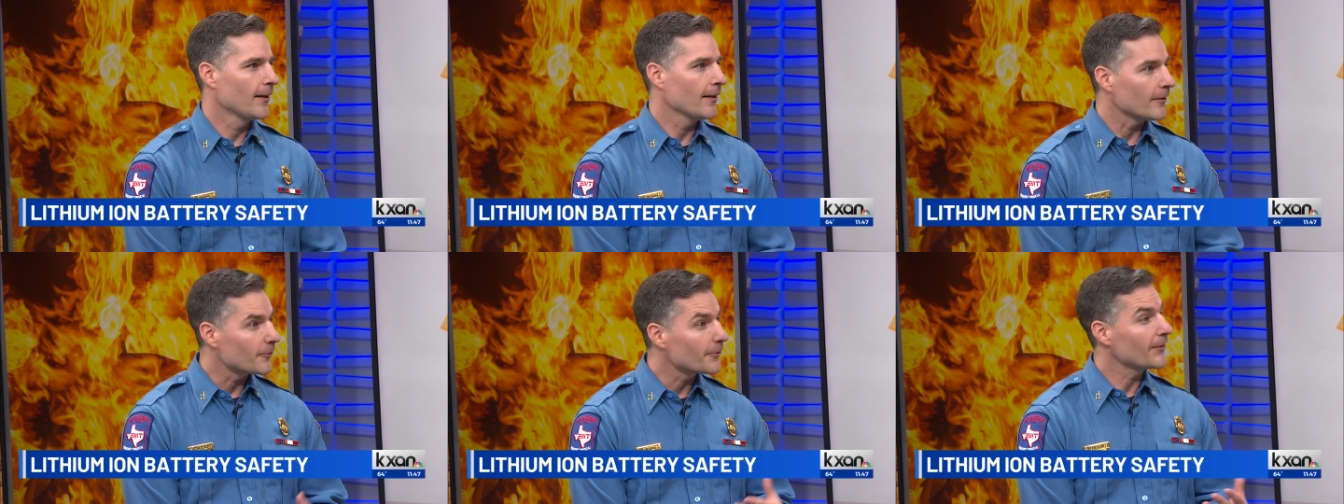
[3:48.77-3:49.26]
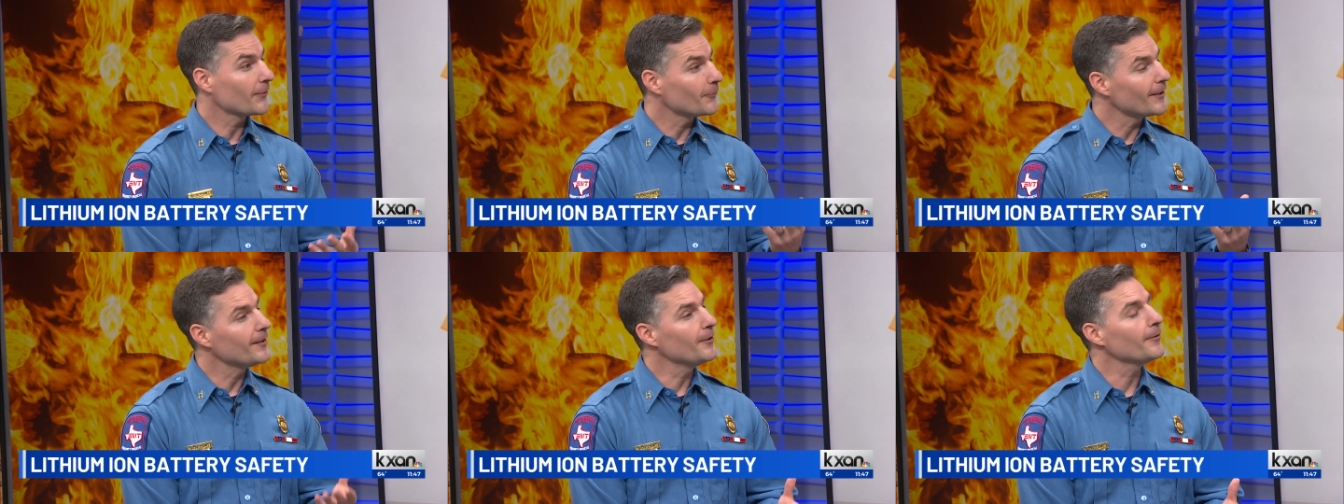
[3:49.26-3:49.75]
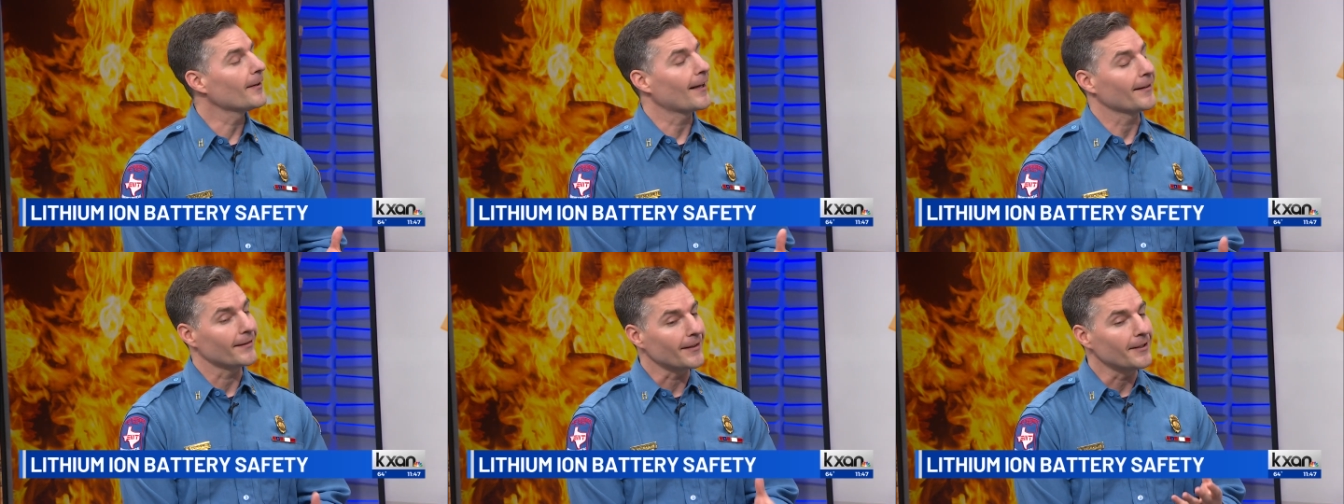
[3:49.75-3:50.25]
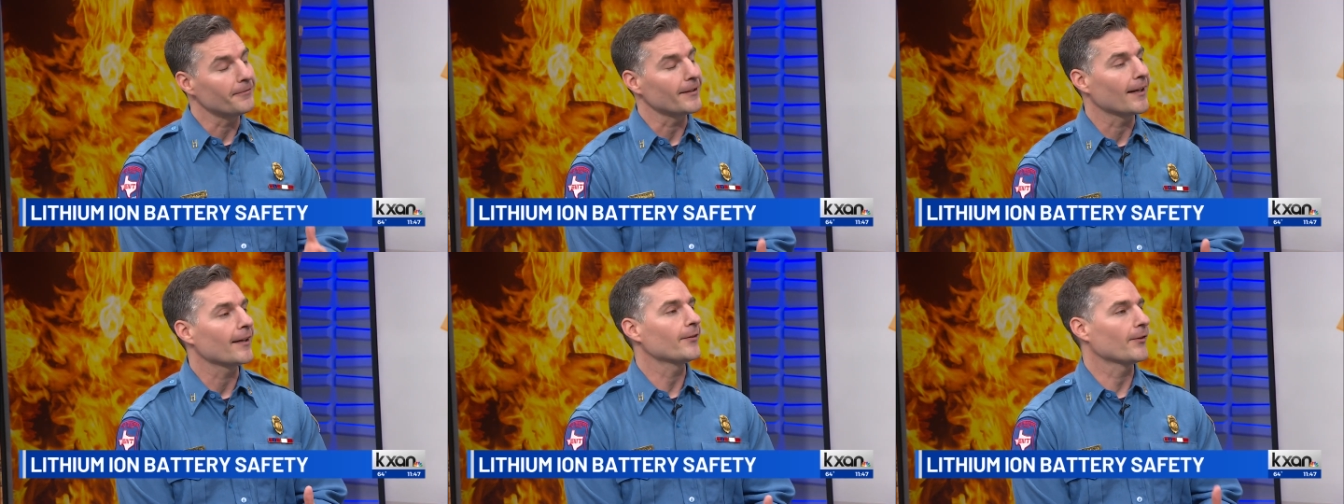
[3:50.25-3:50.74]
And the reason we do that is if it
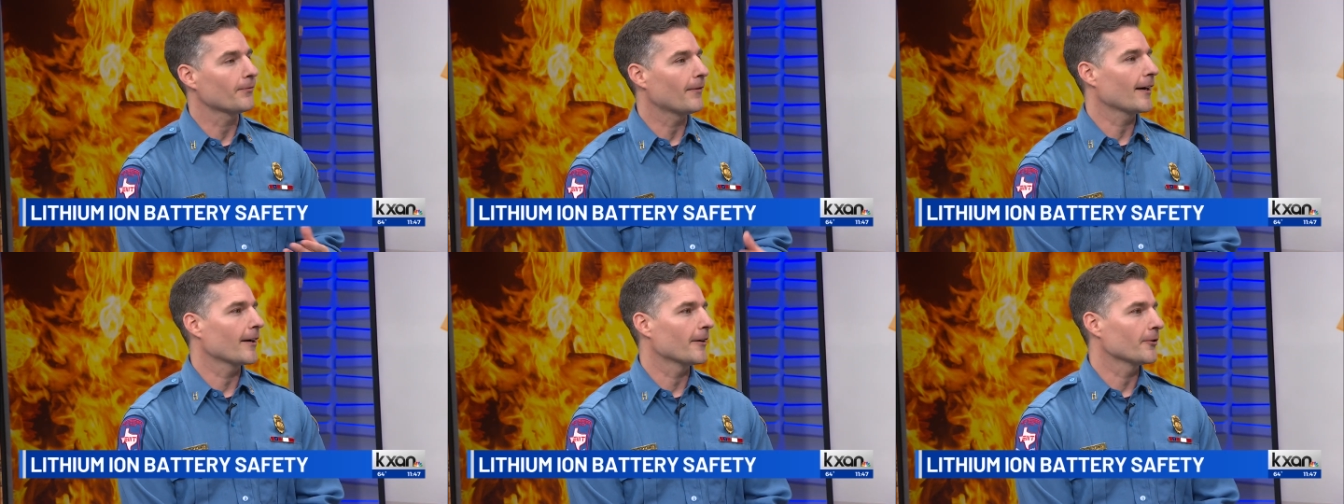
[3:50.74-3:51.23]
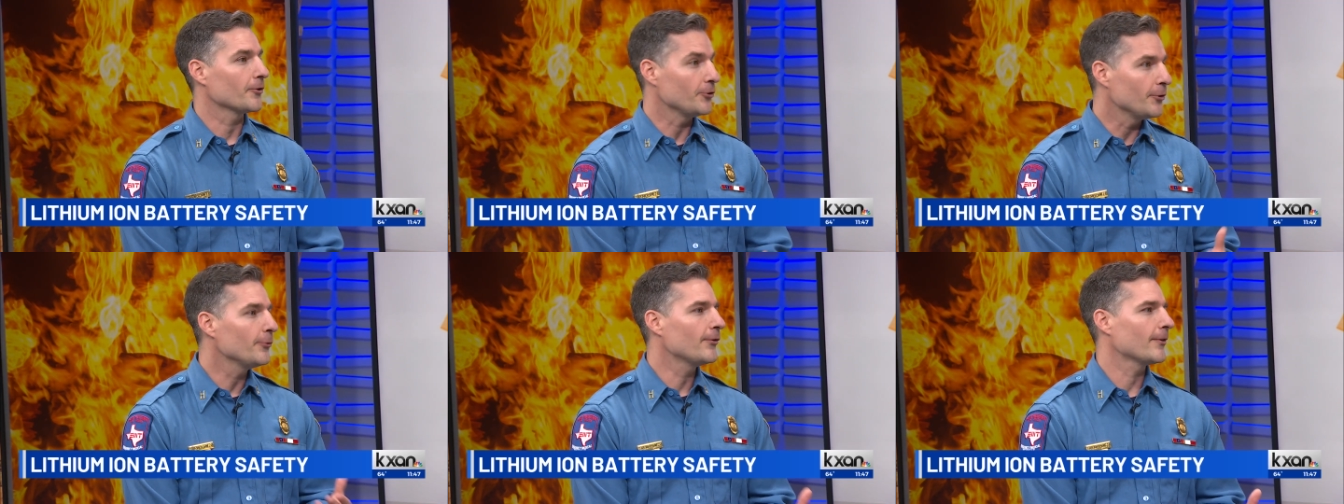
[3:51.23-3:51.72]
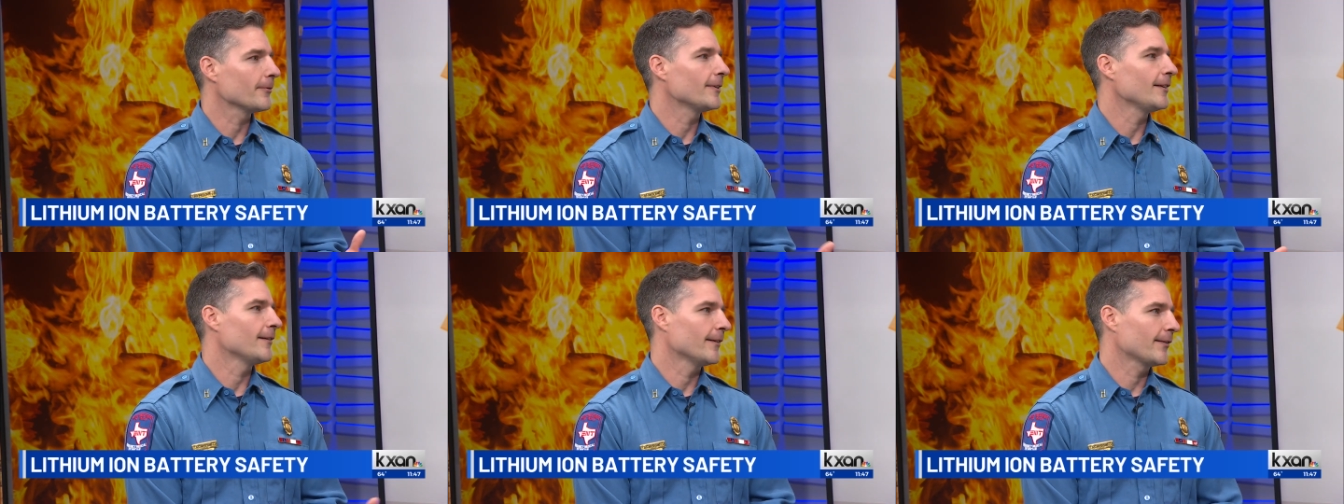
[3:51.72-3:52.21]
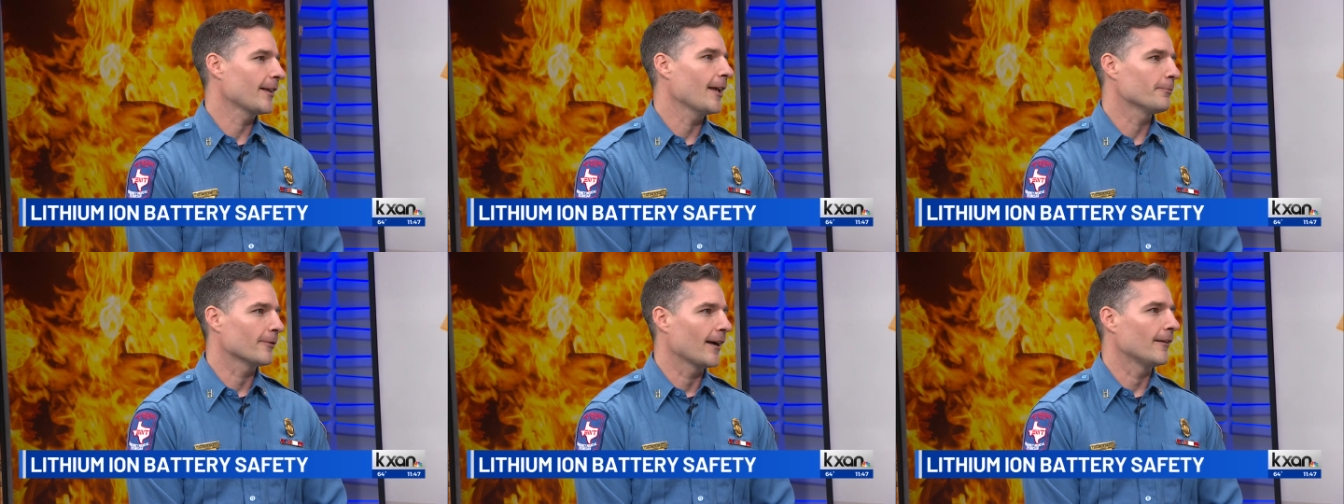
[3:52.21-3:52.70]
catches fire, you still need an
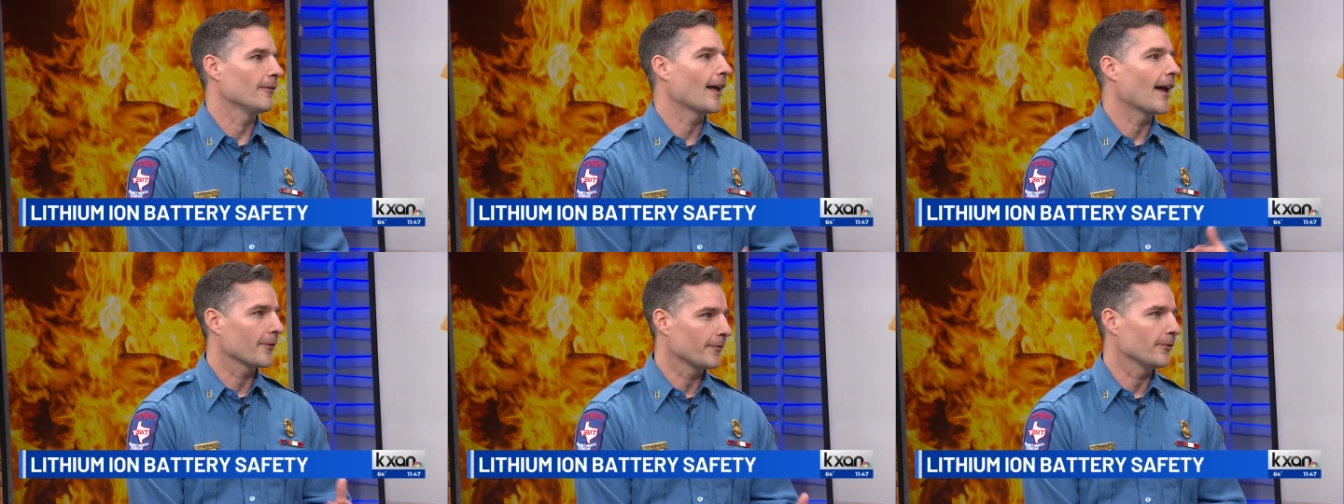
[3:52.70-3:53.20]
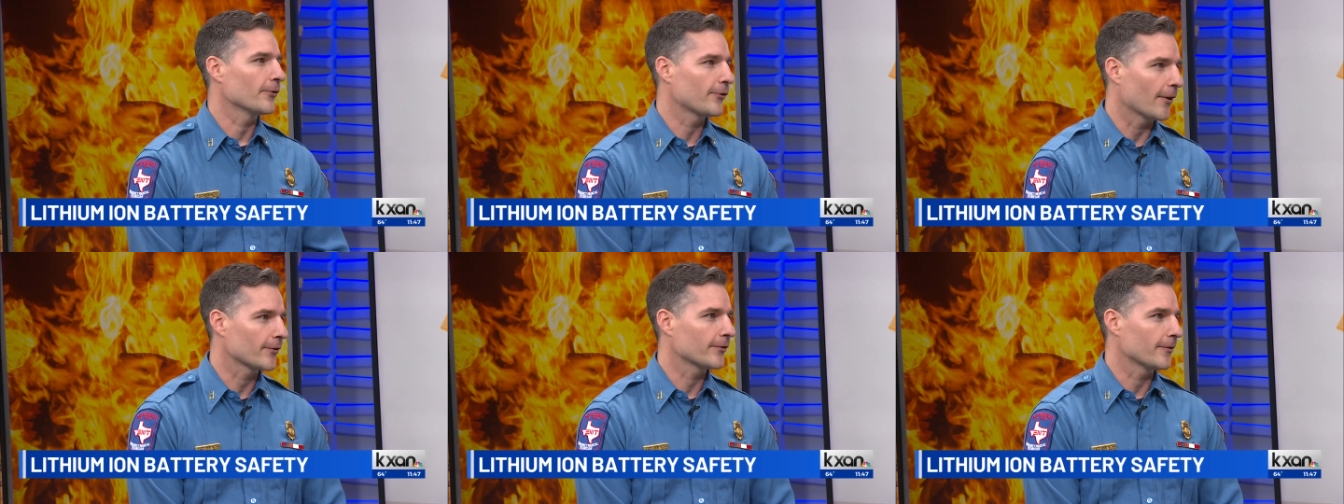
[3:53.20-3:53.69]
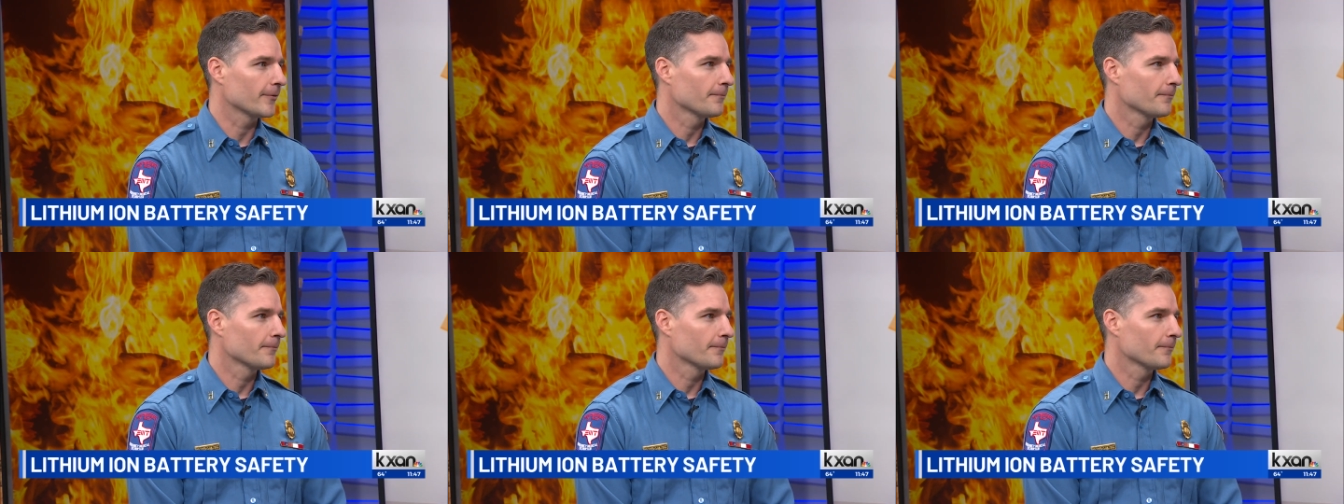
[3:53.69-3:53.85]
escape route out of your structure.